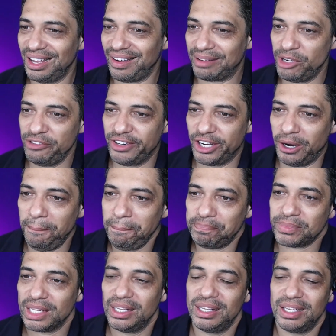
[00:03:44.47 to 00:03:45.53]
Moving on.
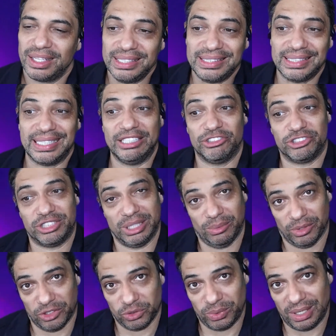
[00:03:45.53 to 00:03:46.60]
This is an interesting
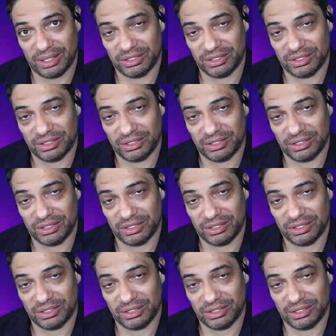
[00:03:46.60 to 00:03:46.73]
one as well.